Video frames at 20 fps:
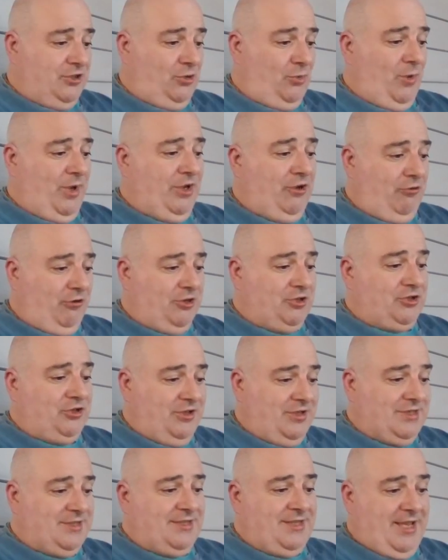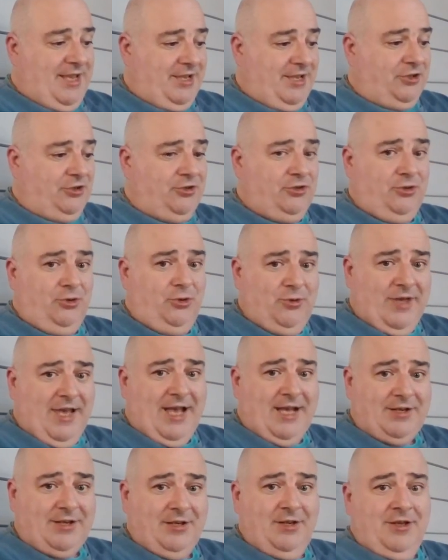And the way Krishna is saying you do
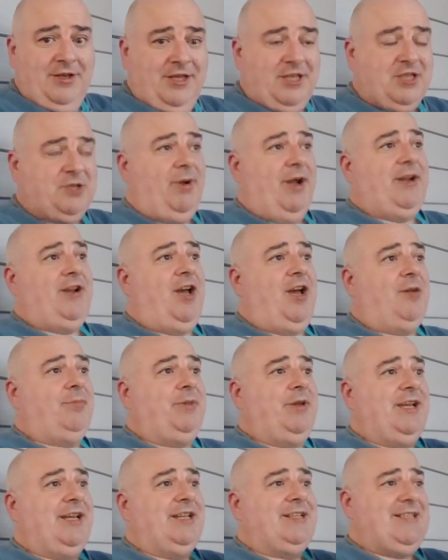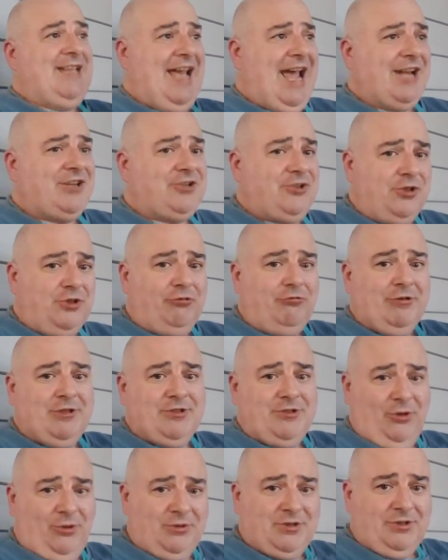that is by not being attached to the
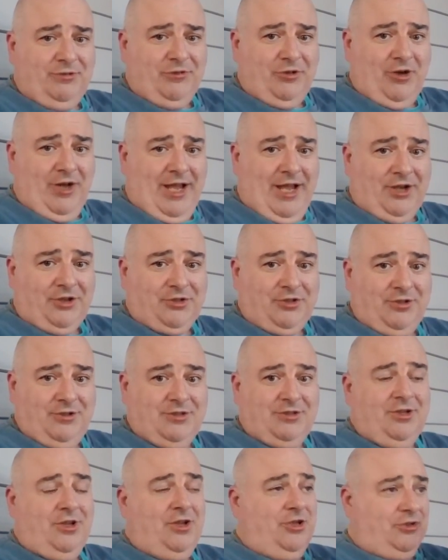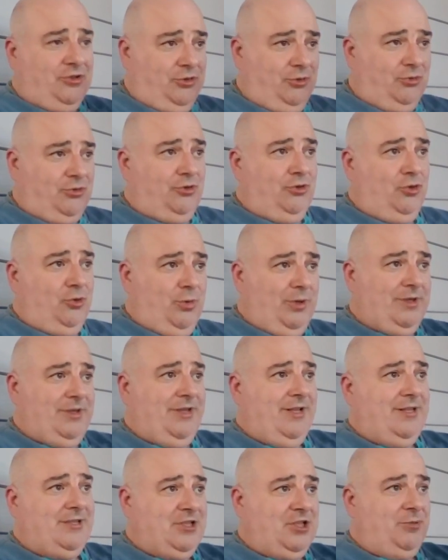results of your actions. You do what
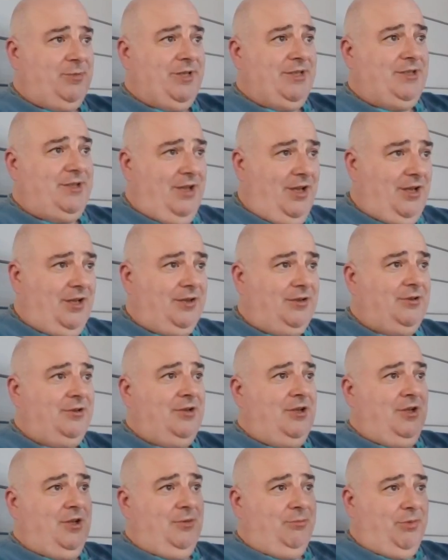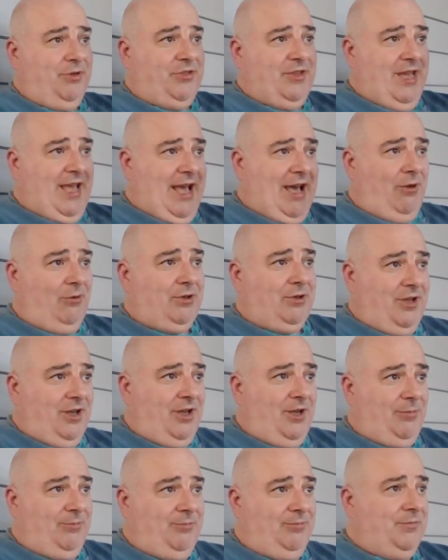needs to be done, but the
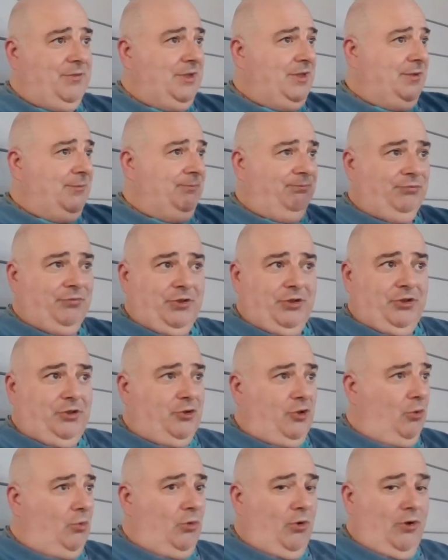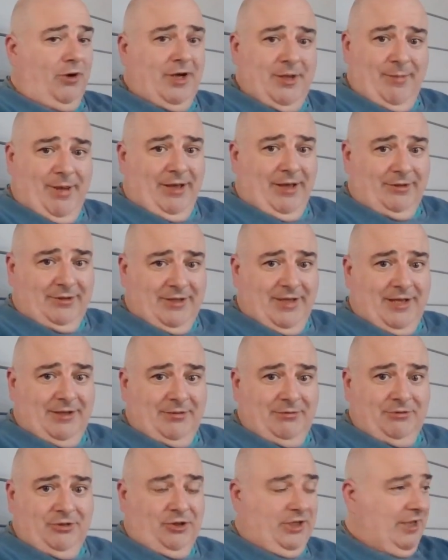outcome, you don't worry about that.
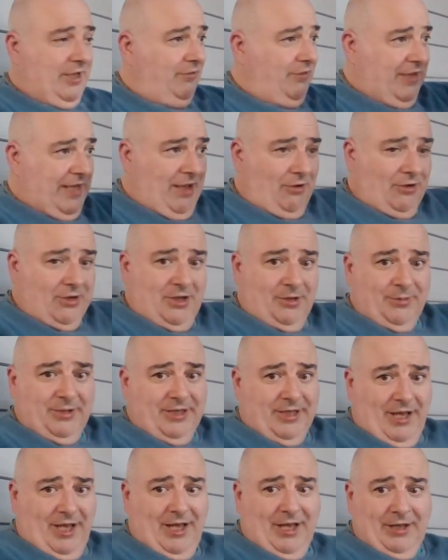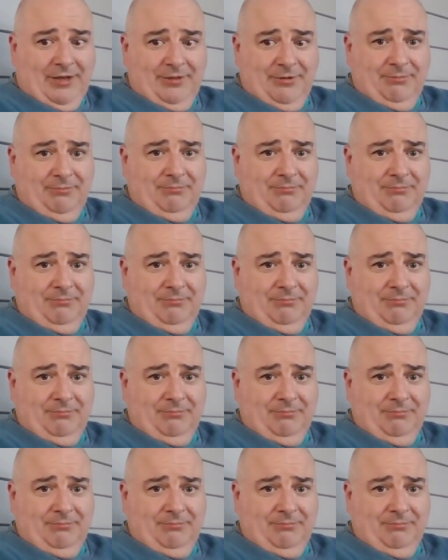You give the outcome to God.